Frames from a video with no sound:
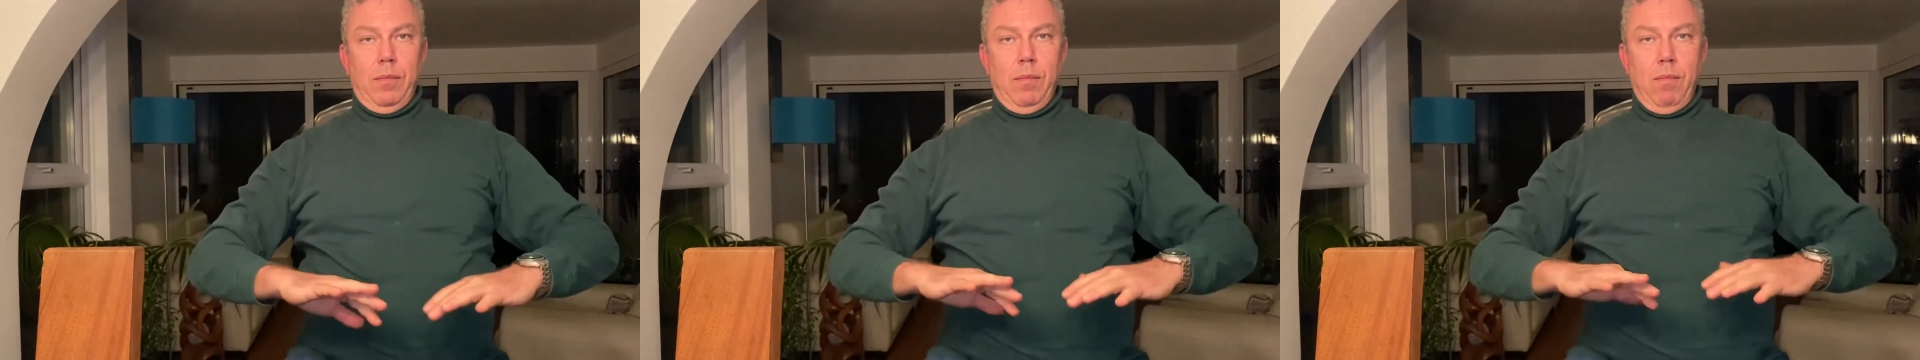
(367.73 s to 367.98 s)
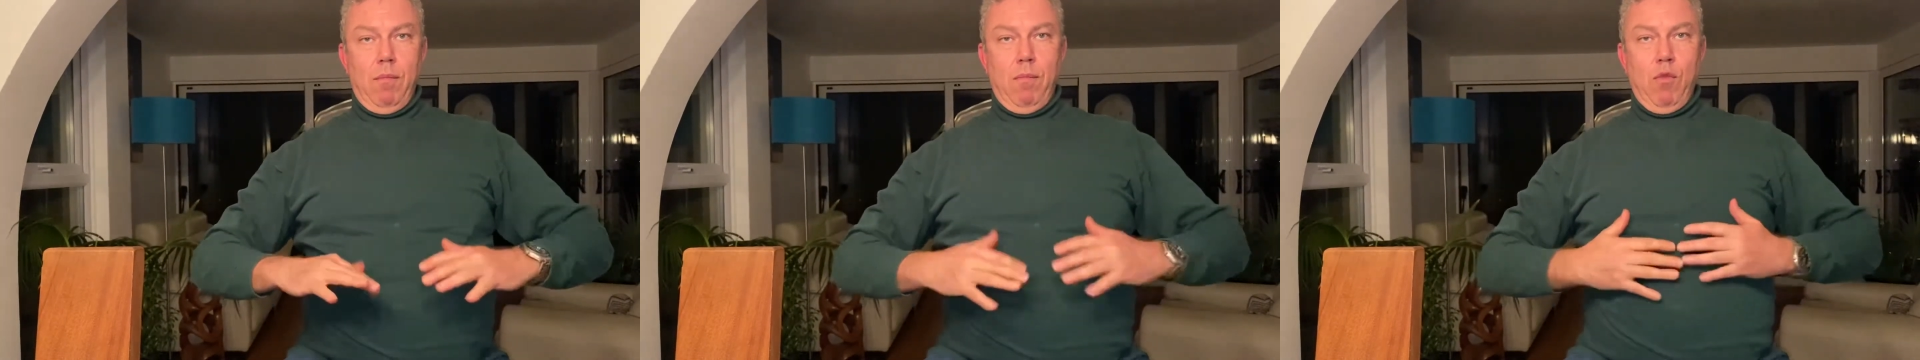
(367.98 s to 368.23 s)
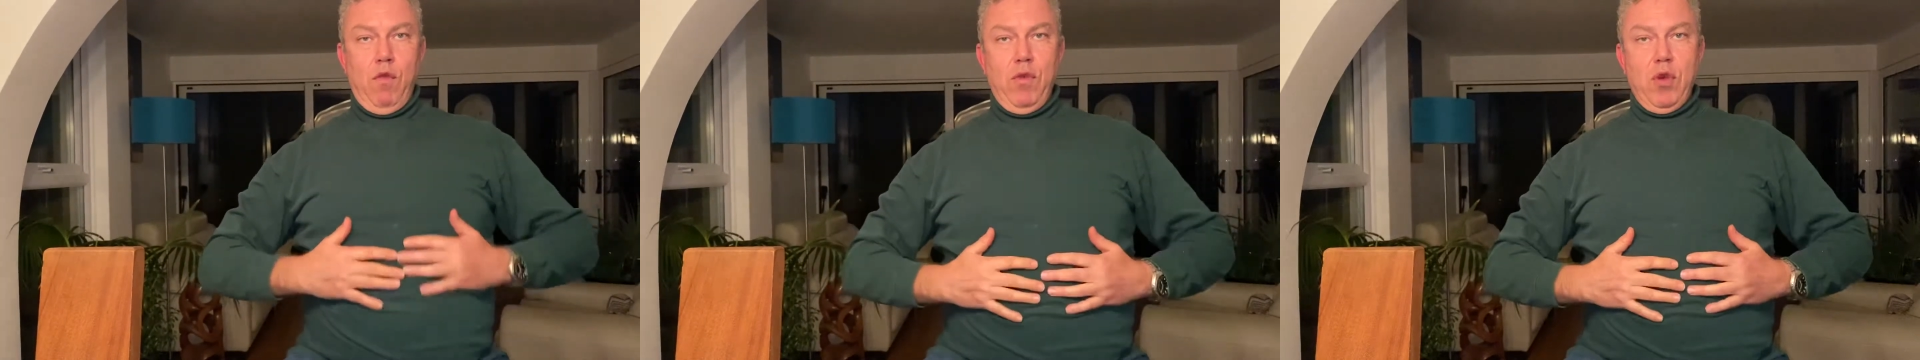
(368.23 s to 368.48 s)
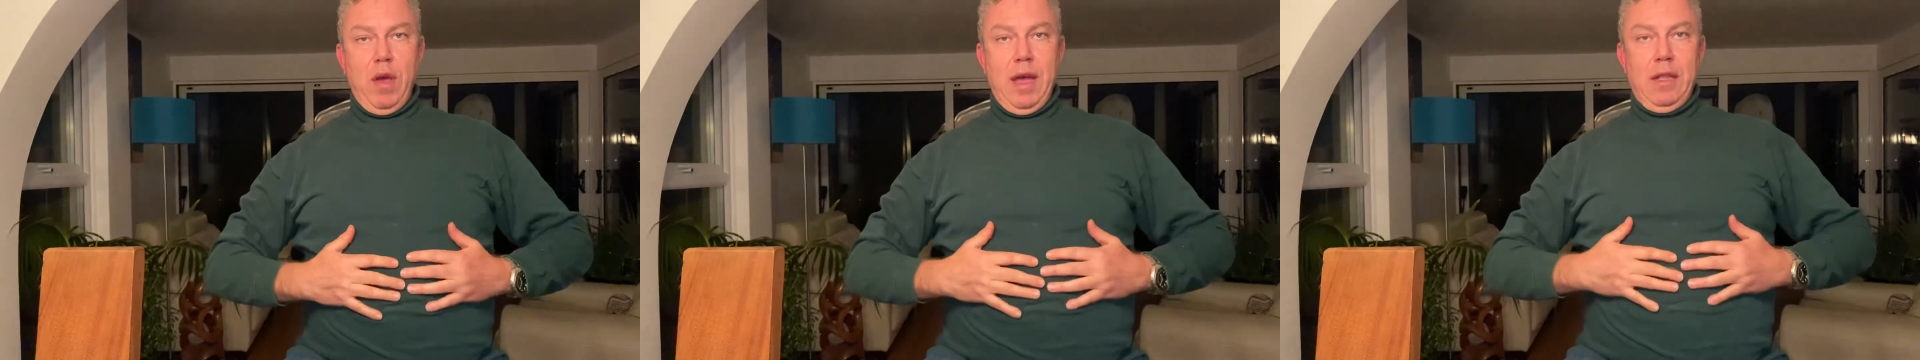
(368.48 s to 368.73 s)
Moving
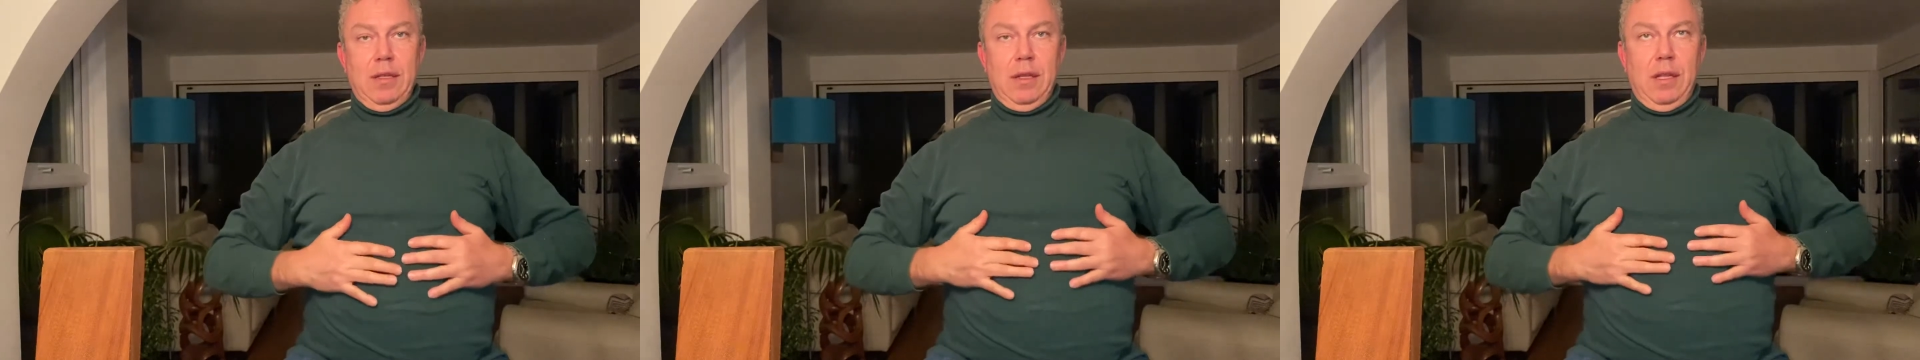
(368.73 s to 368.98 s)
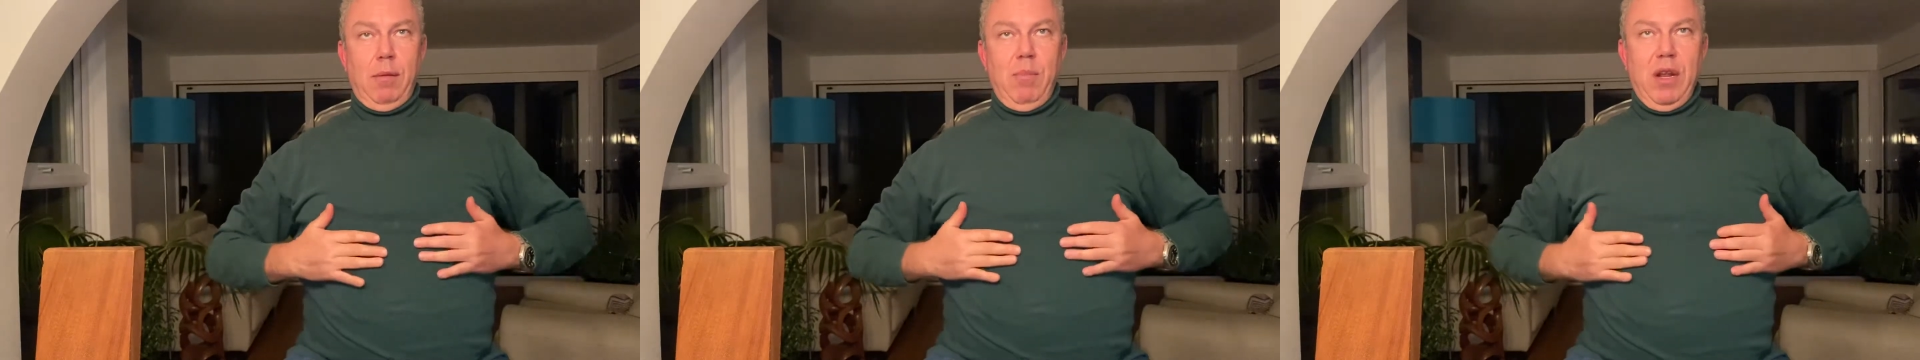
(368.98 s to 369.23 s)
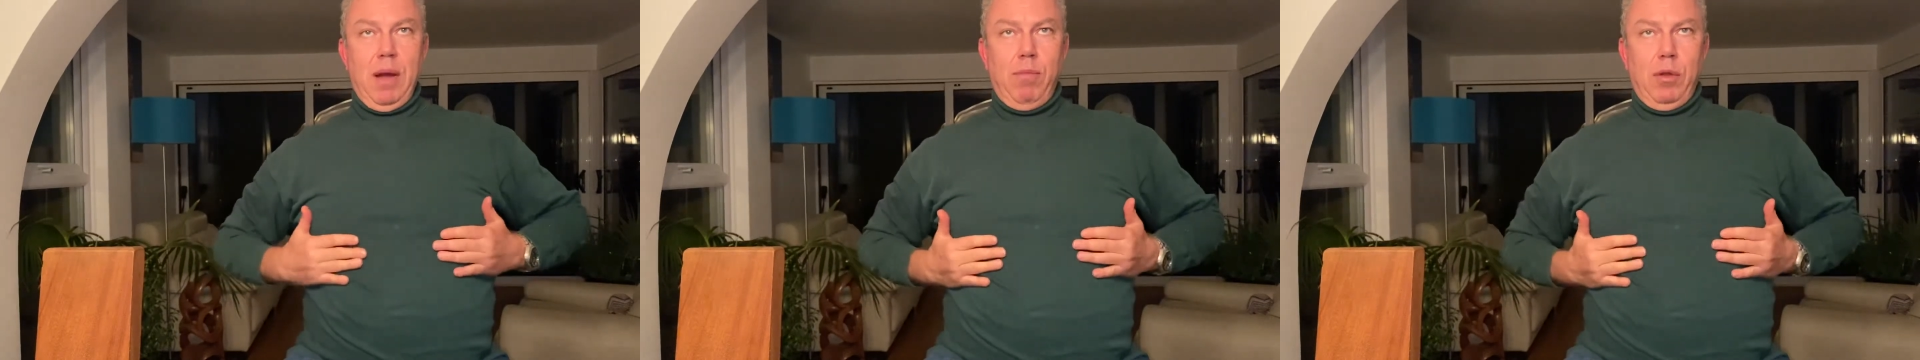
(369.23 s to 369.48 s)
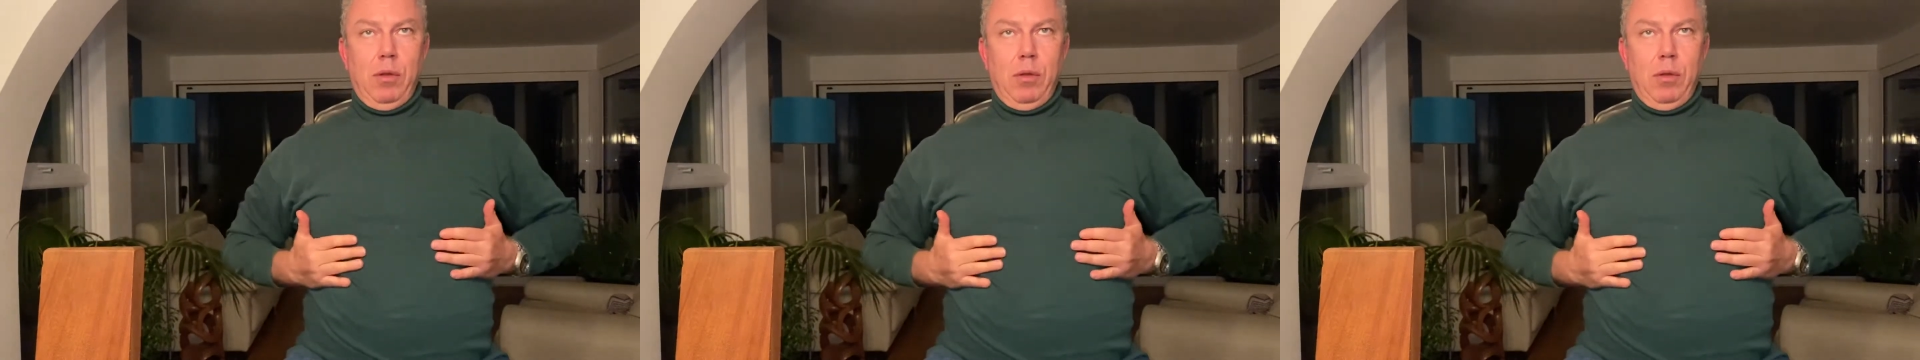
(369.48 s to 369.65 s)
your hands a little bit up.